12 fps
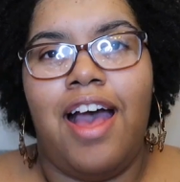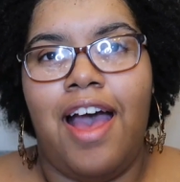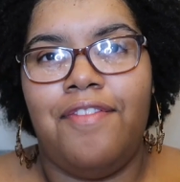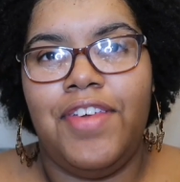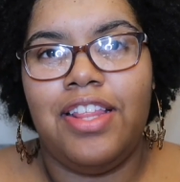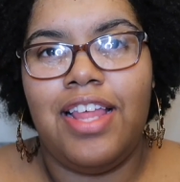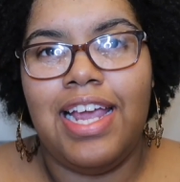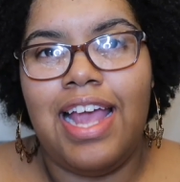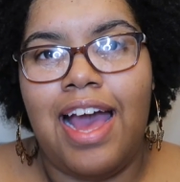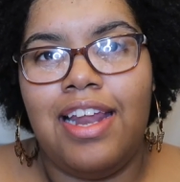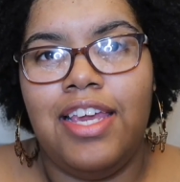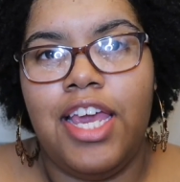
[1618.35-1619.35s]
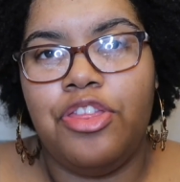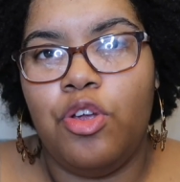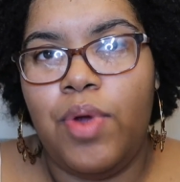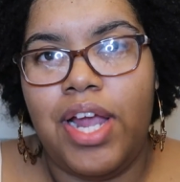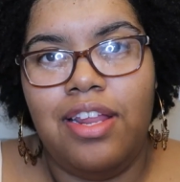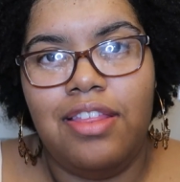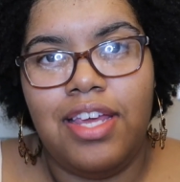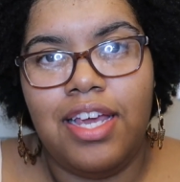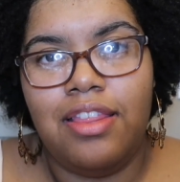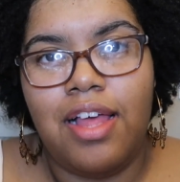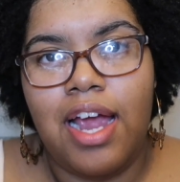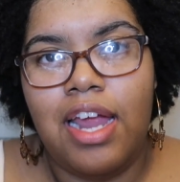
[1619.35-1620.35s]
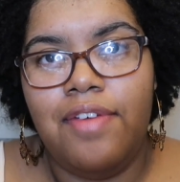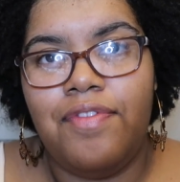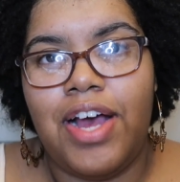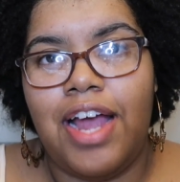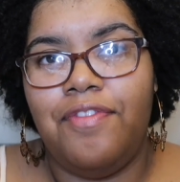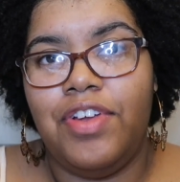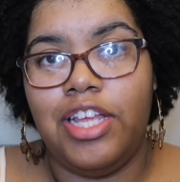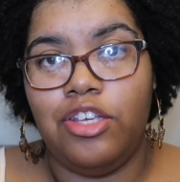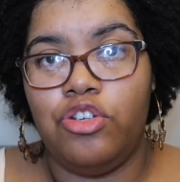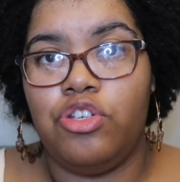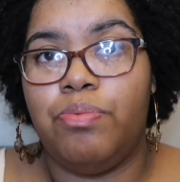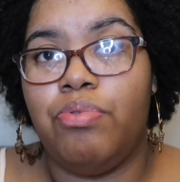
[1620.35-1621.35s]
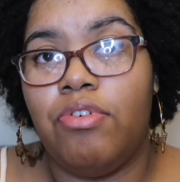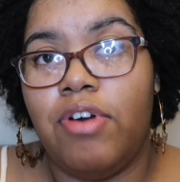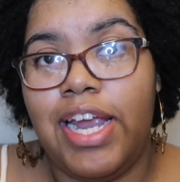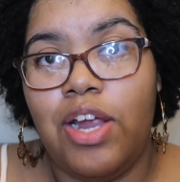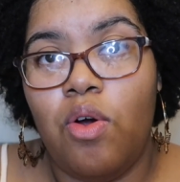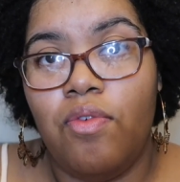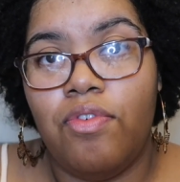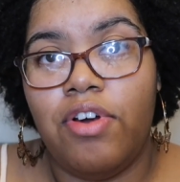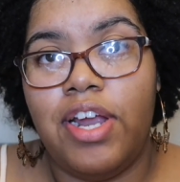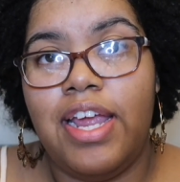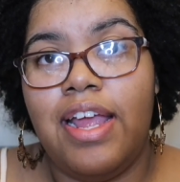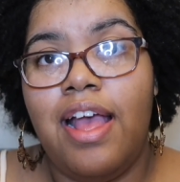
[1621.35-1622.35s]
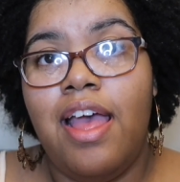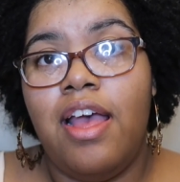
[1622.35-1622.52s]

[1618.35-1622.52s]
I feel like how to get through anything in life, I feel like you should pray over it,